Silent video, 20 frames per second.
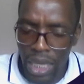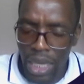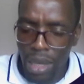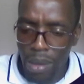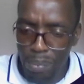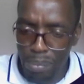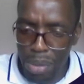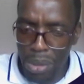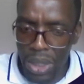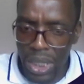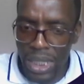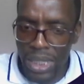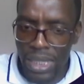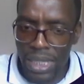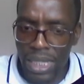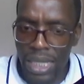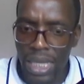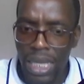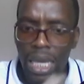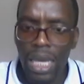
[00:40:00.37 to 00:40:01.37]

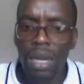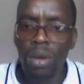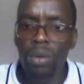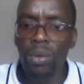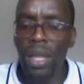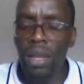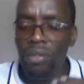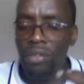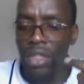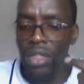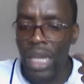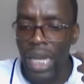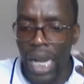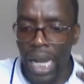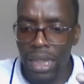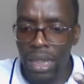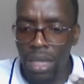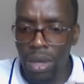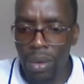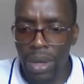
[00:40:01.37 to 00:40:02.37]
policy, we have the
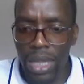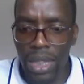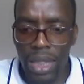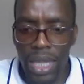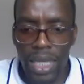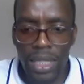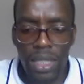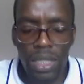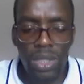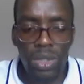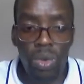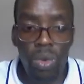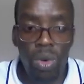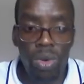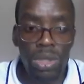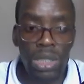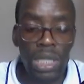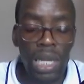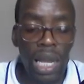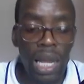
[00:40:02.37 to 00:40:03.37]
other one that is
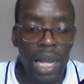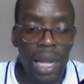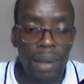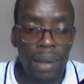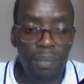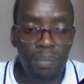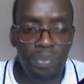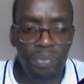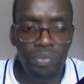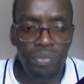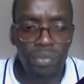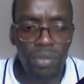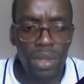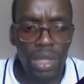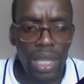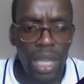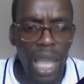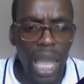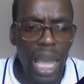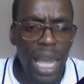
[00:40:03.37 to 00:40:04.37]
called
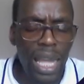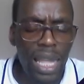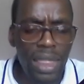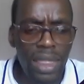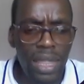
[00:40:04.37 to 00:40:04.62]
the